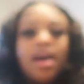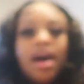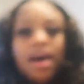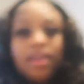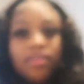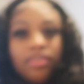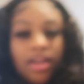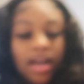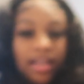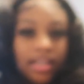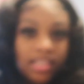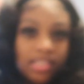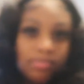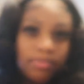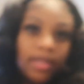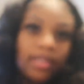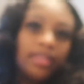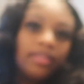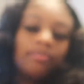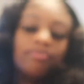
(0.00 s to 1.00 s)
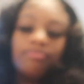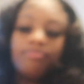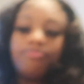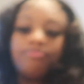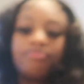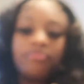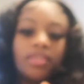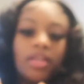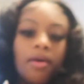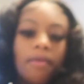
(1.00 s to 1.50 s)
I don't know how to explain it.
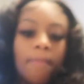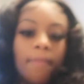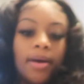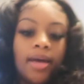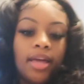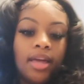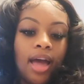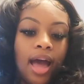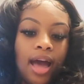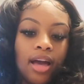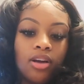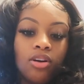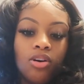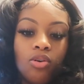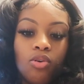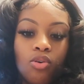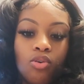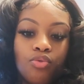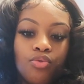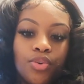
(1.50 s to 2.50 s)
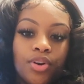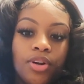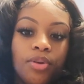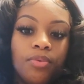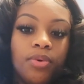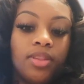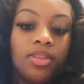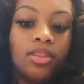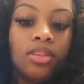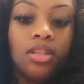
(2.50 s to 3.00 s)
But I go over it
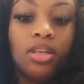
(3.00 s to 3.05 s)
with